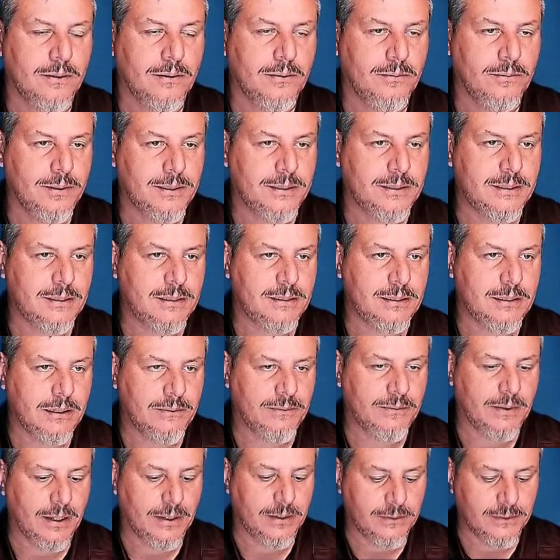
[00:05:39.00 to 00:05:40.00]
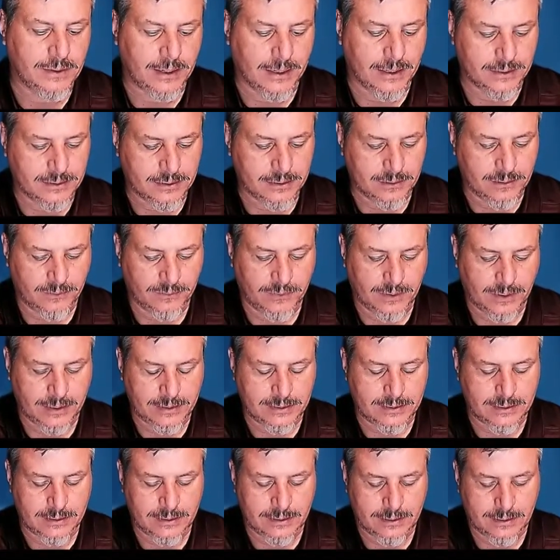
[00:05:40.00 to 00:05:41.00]
with 65,000
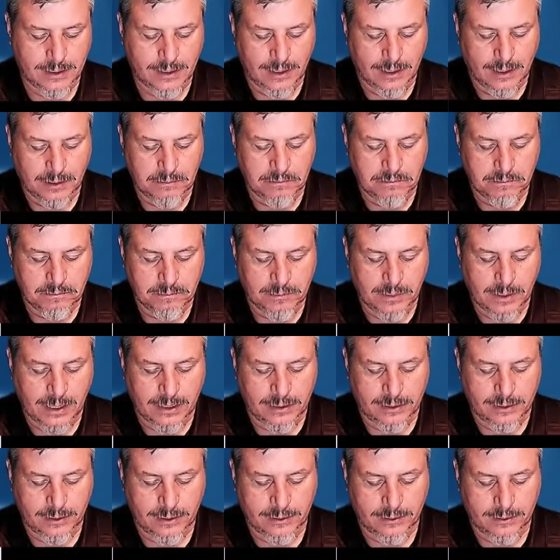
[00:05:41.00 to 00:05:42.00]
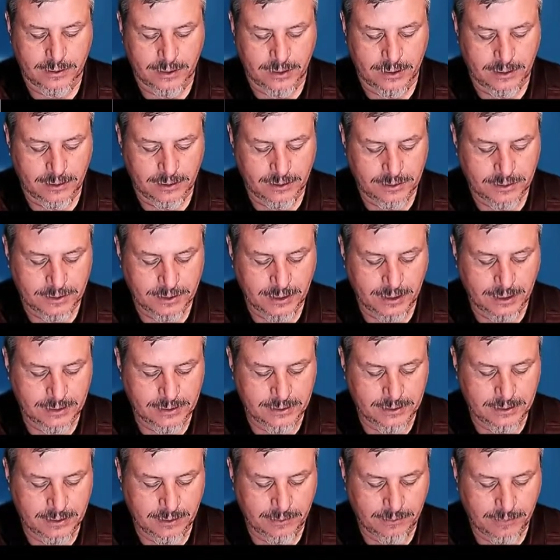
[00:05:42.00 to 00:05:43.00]
devices by literally
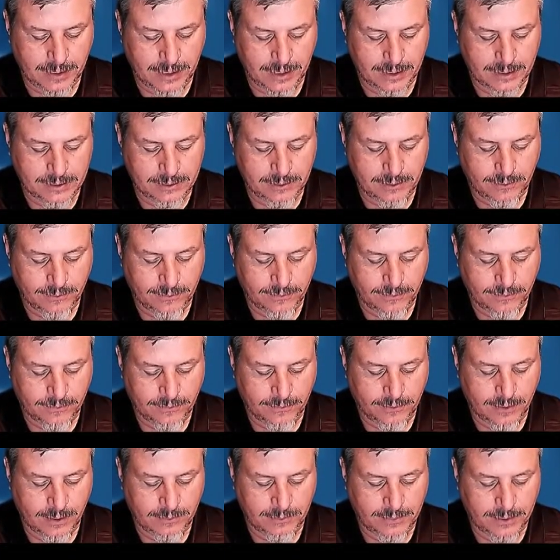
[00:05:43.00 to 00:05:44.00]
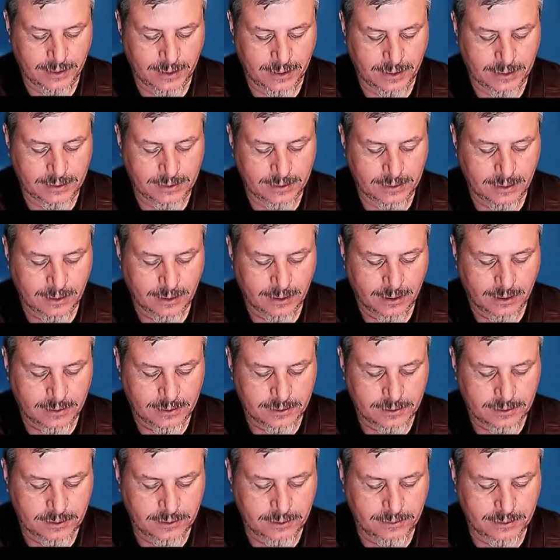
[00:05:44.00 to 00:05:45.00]
changing the mask from an 8
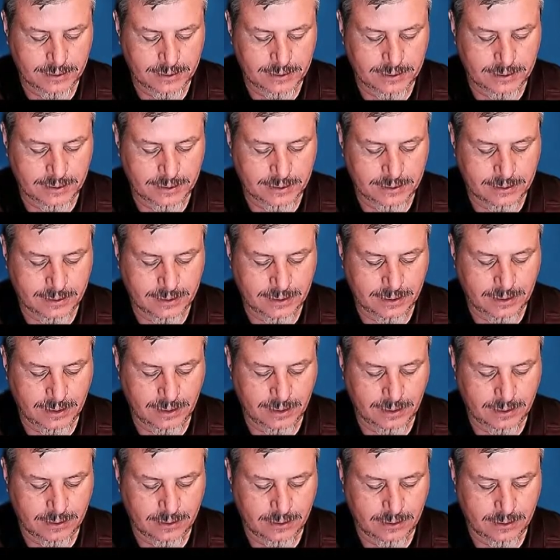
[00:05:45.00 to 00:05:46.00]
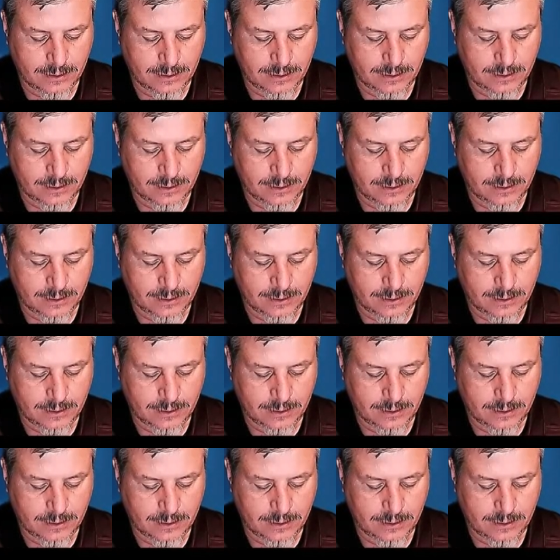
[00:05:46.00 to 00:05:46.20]
to a 16.